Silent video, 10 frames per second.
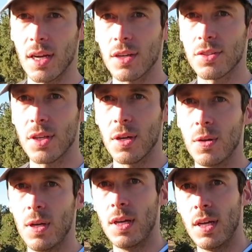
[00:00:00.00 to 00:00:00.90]
here. So
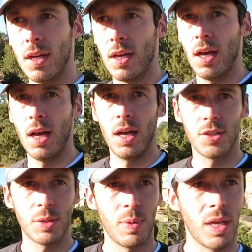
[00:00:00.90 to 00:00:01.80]

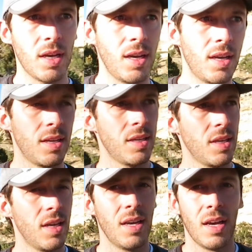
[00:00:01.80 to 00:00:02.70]
should be a
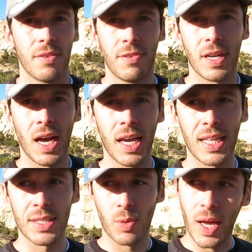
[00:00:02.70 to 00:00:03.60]
fun hike.
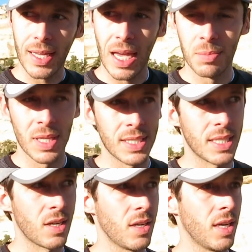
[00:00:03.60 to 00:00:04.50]
That's why I came to this
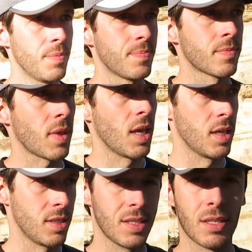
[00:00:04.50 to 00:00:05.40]
area,
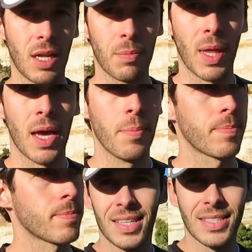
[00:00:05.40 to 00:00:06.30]
to climb that.
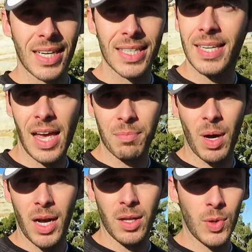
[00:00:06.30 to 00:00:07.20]
It's like a
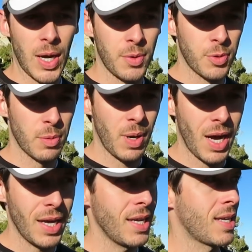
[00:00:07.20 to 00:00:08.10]
10-mile round trip
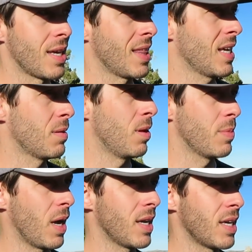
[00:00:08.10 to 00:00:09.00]
hike. I think I'll
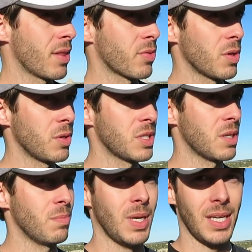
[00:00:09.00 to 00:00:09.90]
be hiking through
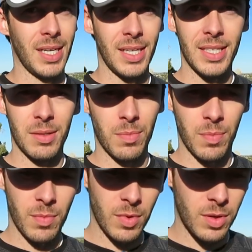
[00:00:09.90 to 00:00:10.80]

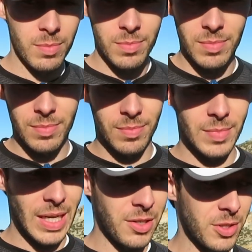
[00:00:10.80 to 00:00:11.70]
some
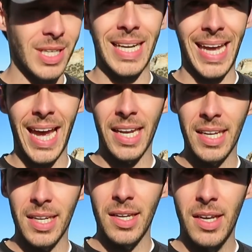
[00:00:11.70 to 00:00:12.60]
interesting
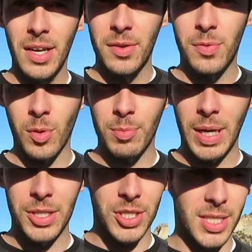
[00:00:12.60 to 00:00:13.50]
canyon
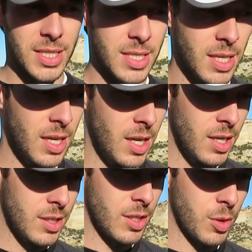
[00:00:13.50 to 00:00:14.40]
formations,
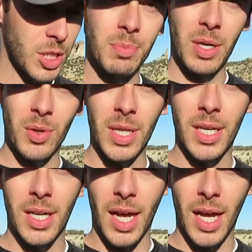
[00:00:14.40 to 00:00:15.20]
so it should be a really good